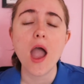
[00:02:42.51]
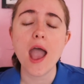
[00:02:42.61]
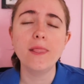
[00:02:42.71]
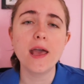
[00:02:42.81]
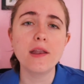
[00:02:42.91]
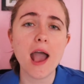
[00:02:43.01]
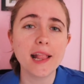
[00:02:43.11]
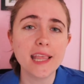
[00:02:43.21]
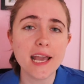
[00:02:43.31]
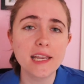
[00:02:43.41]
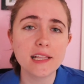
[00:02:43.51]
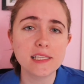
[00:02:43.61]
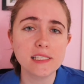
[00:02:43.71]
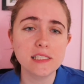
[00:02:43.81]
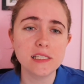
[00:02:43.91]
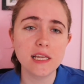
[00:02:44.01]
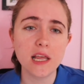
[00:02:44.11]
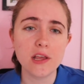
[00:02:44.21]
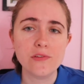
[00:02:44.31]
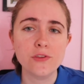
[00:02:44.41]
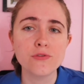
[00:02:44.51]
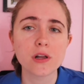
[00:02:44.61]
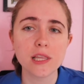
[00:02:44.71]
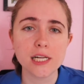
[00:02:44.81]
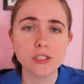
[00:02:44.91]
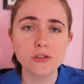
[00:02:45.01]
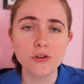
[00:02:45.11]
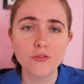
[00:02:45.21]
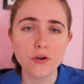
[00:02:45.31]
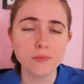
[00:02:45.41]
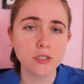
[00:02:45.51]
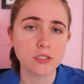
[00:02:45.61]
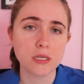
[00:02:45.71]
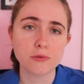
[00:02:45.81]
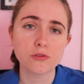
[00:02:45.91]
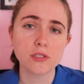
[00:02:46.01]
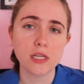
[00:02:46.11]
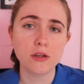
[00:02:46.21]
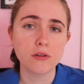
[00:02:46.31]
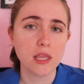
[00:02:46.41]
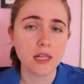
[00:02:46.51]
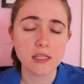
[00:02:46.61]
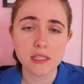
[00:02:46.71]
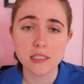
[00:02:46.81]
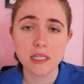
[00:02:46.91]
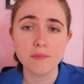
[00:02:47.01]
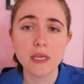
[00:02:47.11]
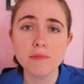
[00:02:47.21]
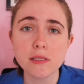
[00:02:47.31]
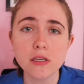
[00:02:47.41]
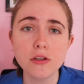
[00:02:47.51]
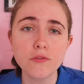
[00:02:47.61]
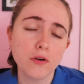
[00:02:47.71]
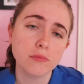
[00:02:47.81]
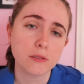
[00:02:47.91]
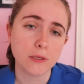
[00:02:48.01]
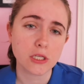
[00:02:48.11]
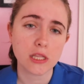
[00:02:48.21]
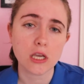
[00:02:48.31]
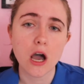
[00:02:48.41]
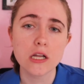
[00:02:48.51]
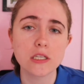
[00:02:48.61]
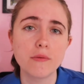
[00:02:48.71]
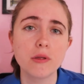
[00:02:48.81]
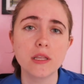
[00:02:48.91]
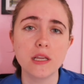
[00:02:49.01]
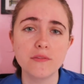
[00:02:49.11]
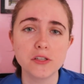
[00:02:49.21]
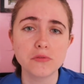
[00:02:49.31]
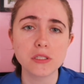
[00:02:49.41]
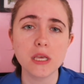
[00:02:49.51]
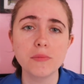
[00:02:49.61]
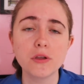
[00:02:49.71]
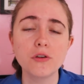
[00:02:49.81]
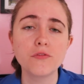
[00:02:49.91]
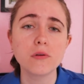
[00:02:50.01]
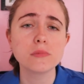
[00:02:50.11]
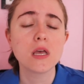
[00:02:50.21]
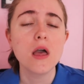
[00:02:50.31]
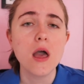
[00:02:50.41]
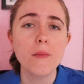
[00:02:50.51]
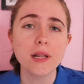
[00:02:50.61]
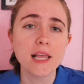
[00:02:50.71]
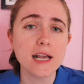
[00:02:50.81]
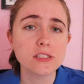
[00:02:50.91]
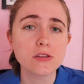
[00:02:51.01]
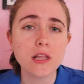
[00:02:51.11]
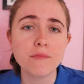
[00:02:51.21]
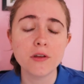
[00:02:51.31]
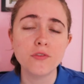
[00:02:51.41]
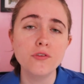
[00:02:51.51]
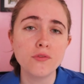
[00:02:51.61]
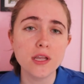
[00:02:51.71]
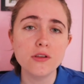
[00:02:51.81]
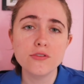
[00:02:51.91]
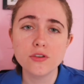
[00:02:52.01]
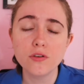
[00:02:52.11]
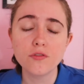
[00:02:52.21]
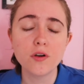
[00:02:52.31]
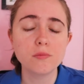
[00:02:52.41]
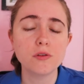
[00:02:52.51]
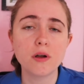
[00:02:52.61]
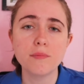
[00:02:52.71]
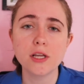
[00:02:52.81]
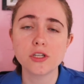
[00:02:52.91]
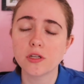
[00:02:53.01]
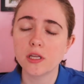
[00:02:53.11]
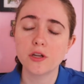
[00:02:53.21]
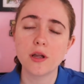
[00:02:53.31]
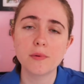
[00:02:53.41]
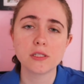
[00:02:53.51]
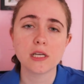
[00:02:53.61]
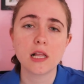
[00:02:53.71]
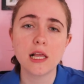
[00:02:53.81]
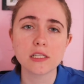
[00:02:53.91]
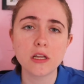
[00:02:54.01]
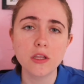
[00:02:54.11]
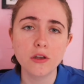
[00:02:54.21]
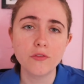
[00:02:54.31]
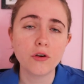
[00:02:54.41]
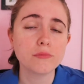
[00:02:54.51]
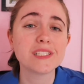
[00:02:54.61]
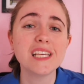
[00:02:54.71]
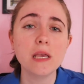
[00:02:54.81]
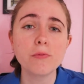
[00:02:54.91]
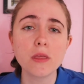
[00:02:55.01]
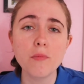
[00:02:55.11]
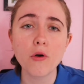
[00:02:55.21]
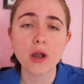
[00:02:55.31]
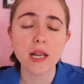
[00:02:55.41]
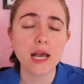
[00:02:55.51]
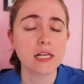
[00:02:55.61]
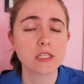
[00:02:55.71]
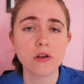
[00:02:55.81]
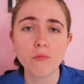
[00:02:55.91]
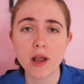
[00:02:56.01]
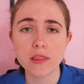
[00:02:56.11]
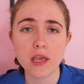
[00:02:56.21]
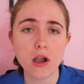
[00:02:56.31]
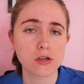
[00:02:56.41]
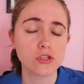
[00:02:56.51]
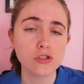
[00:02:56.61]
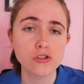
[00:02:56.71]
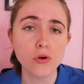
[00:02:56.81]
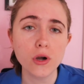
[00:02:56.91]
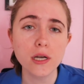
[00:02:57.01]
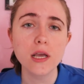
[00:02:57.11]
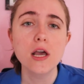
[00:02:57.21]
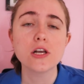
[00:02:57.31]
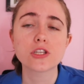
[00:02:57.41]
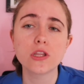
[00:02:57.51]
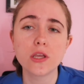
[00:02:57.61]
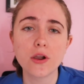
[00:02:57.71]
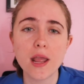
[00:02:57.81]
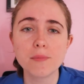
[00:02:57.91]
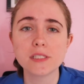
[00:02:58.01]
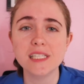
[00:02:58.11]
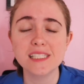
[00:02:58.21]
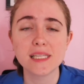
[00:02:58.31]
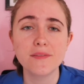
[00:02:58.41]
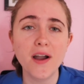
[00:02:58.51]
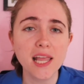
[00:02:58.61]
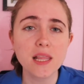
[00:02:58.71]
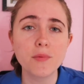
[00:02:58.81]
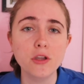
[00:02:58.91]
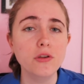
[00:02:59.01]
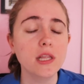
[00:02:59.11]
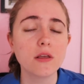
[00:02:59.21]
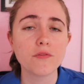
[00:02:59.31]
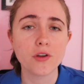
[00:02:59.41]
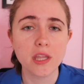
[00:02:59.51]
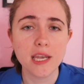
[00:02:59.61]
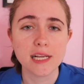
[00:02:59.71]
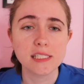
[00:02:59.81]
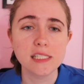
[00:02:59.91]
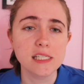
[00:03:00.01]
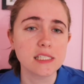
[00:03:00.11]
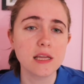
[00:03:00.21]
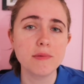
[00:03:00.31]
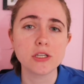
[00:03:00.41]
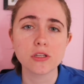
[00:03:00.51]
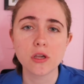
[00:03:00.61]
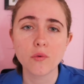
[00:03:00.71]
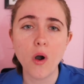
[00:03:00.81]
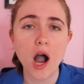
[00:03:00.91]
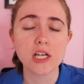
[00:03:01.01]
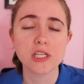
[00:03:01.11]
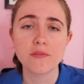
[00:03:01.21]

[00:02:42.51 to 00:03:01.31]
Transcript: And then at the end of the season, if you collect uniforms, so some schools, I know the team keeps their uniforms, especially at the college level, the individuals keep their uniforms. But at the high school level, if you reuse uniforms, you want to make sure that you're able to collect all the uniforms, keep them organized on where they are stored so that you're able to easily find them when you need them for the next season, make sure they're washed,